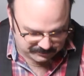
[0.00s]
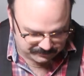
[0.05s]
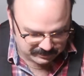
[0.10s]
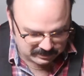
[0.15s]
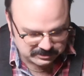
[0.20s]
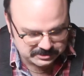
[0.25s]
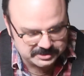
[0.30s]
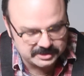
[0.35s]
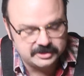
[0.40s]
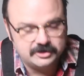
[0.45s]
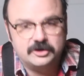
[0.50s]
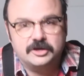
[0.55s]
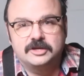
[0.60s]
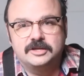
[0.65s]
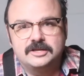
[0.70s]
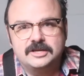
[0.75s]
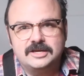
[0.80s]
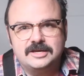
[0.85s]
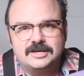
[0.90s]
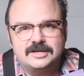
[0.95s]
first thing you're gonna
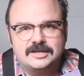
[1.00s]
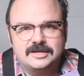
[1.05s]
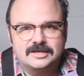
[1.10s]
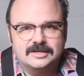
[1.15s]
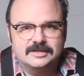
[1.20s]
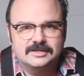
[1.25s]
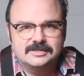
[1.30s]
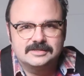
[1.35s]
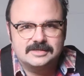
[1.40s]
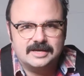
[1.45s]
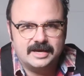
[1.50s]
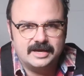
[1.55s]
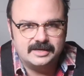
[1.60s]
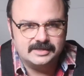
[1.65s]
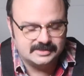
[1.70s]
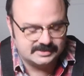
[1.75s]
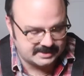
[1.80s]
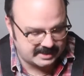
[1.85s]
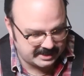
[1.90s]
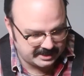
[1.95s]
need is a
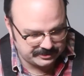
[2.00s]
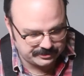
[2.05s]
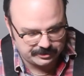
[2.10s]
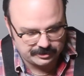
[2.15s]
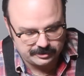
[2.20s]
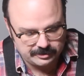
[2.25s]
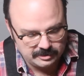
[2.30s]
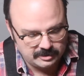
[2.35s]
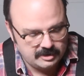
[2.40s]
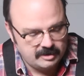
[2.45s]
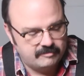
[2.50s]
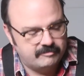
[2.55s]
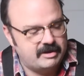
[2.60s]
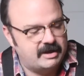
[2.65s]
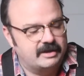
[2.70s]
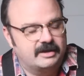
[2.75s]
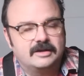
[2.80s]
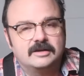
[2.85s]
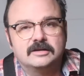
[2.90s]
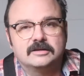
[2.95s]
sander. I've got
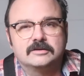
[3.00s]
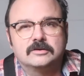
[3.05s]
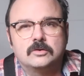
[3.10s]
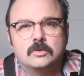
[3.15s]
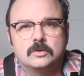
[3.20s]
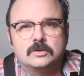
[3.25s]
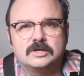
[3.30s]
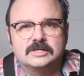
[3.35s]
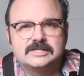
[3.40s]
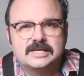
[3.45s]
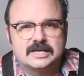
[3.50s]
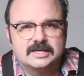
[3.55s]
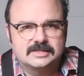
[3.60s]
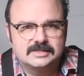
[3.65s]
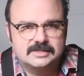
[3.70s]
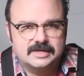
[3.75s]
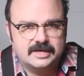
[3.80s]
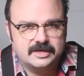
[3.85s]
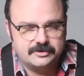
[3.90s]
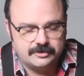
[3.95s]
a cordless hand
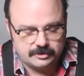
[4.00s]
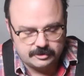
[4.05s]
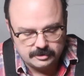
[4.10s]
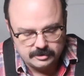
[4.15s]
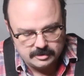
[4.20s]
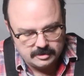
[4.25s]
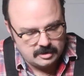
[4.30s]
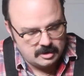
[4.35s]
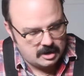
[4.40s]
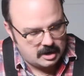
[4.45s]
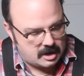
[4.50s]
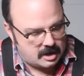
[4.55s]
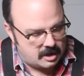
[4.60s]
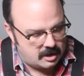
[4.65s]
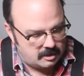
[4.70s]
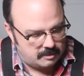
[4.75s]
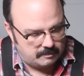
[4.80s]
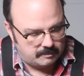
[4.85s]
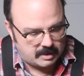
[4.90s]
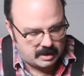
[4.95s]
sander.
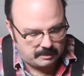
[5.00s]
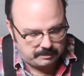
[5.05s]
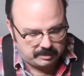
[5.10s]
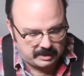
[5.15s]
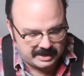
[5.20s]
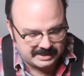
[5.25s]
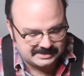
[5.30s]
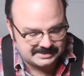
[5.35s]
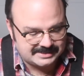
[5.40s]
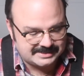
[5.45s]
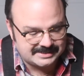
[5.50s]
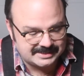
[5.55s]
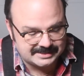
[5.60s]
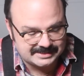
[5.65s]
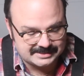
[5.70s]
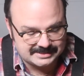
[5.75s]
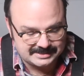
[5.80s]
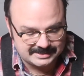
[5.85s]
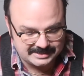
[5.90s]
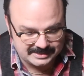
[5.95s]
Applied
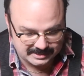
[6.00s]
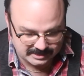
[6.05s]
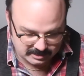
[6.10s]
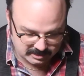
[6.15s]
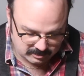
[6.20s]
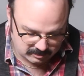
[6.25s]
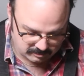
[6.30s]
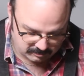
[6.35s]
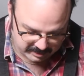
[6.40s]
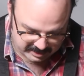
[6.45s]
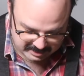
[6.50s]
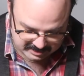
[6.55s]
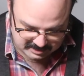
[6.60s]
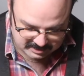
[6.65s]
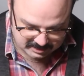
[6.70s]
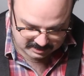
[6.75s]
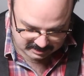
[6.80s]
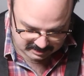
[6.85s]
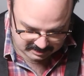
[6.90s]
60 grit